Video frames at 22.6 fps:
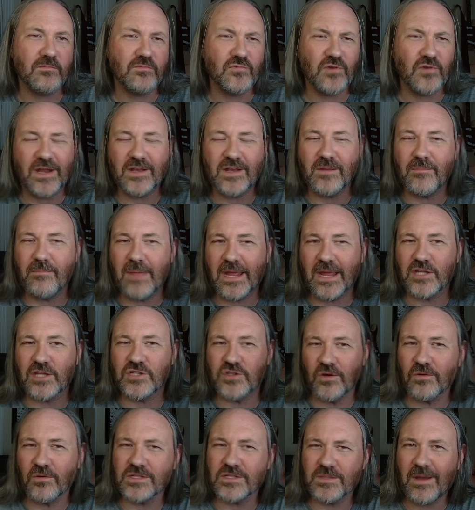trying to make
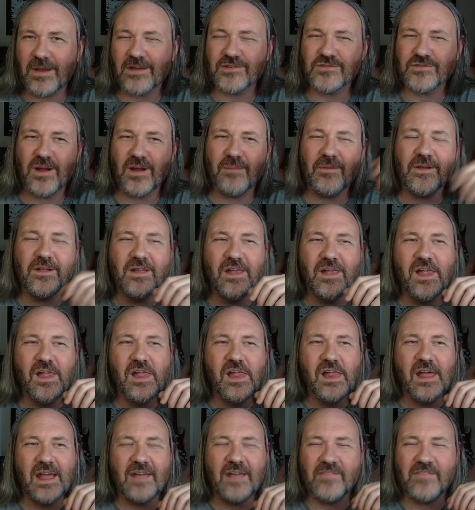jokes about trauma,
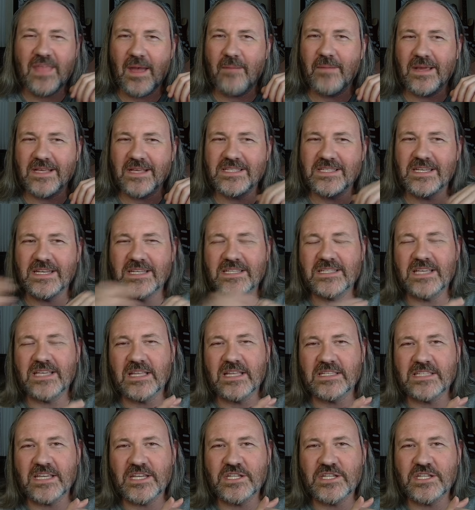if that makes any sense.